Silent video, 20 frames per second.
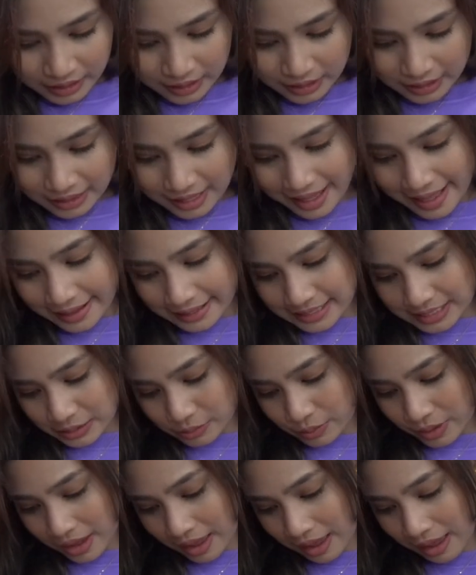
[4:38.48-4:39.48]
Next
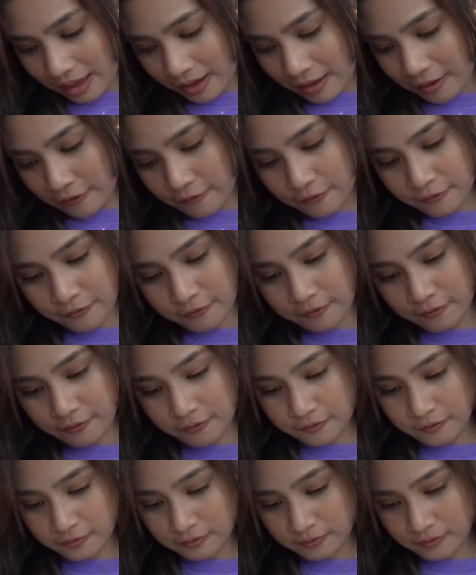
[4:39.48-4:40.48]
we have,
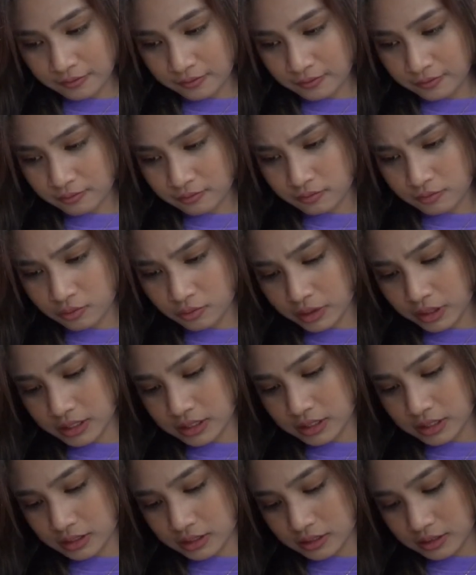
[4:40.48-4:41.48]
what
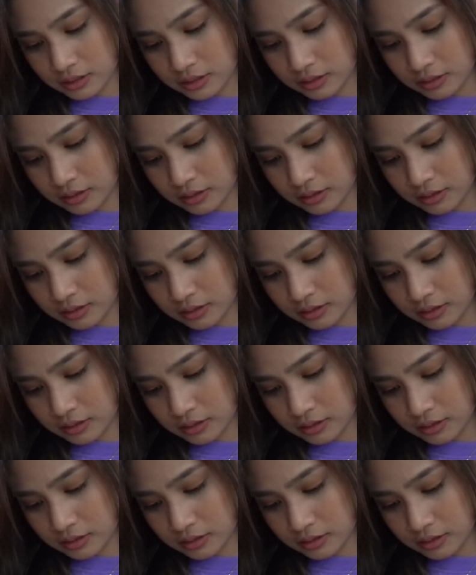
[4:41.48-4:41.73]
is this?